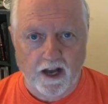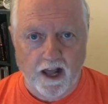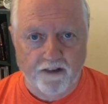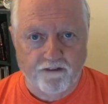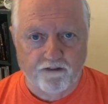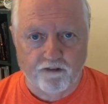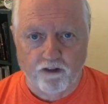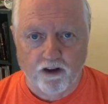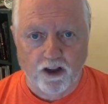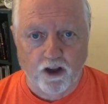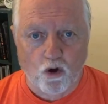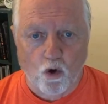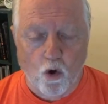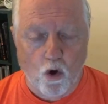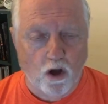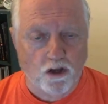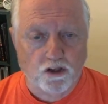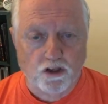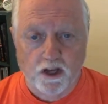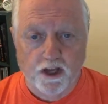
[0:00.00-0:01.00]
that free
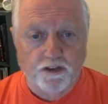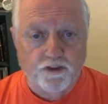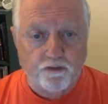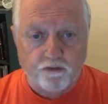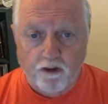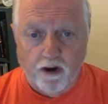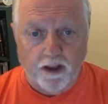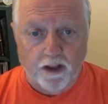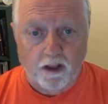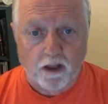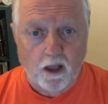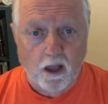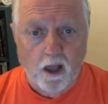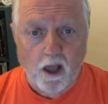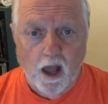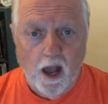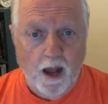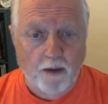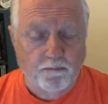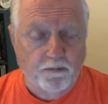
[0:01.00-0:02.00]
course, it's free.
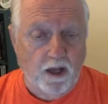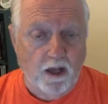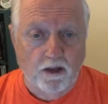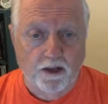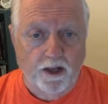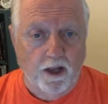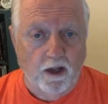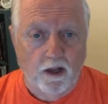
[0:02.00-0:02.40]
I'm telling you.